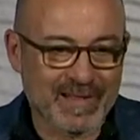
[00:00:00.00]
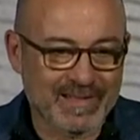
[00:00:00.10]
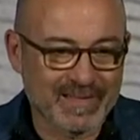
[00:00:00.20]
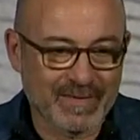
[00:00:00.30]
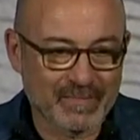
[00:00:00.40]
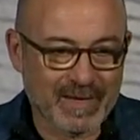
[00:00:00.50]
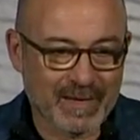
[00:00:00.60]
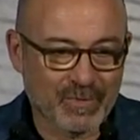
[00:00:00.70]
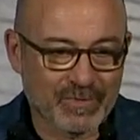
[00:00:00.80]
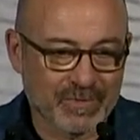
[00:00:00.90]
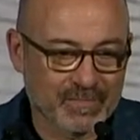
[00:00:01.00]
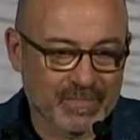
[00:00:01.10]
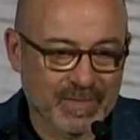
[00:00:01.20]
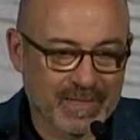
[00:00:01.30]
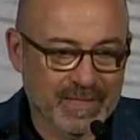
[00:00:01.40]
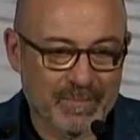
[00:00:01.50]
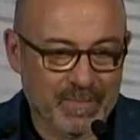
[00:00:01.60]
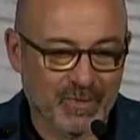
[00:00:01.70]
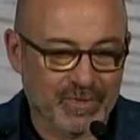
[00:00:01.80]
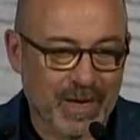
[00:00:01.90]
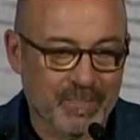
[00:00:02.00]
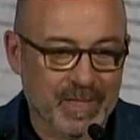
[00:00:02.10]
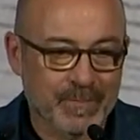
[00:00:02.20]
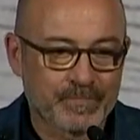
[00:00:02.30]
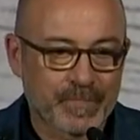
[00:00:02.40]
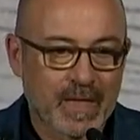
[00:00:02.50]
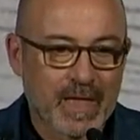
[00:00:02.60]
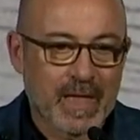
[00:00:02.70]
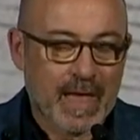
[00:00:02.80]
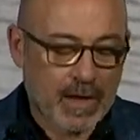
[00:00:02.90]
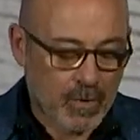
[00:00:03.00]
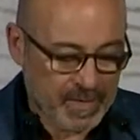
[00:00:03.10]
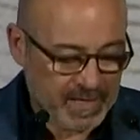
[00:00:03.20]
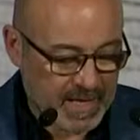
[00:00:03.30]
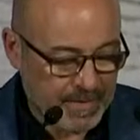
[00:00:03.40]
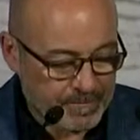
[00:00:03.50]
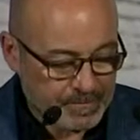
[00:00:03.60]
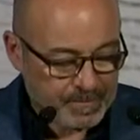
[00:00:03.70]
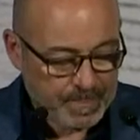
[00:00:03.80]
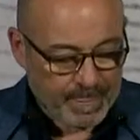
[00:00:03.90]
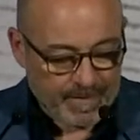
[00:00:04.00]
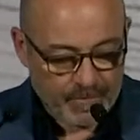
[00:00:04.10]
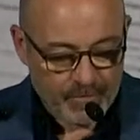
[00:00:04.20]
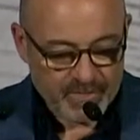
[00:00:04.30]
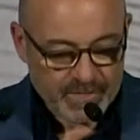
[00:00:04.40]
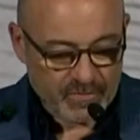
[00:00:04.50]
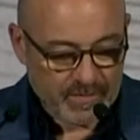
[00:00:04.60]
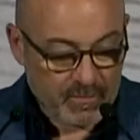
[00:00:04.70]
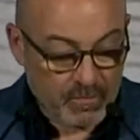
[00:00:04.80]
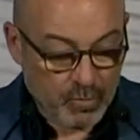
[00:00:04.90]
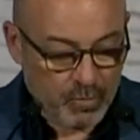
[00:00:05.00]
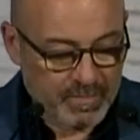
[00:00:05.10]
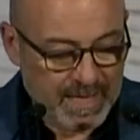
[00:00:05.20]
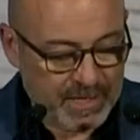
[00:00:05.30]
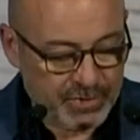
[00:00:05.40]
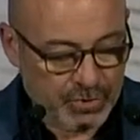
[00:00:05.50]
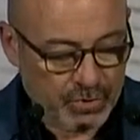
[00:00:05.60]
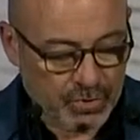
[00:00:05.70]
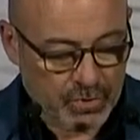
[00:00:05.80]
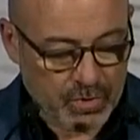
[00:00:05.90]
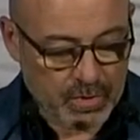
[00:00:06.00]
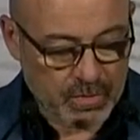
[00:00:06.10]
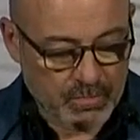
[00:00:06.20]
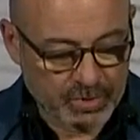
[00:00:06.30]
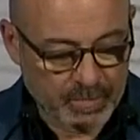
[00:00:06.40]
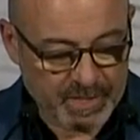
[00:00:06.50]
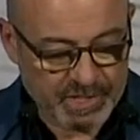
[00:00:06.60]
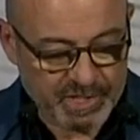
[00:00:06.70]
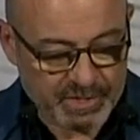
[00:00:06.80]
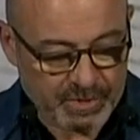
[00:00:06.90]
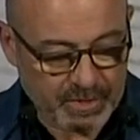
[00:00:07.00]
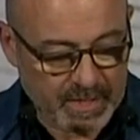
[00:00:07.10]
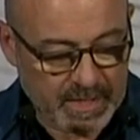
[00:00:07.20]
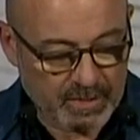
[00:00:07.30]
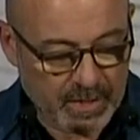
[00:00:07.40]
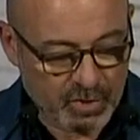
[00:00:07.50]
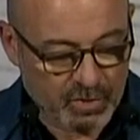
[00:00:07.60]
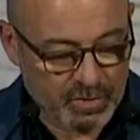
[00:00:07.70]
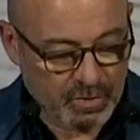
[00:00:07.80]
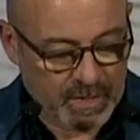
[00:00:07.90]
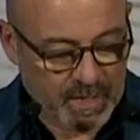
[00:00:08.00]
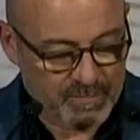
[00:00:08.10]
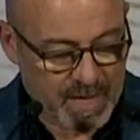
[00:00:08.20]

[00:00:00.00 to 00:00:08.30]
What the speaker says: can be negatively compensated very shortly. And that's why we have to find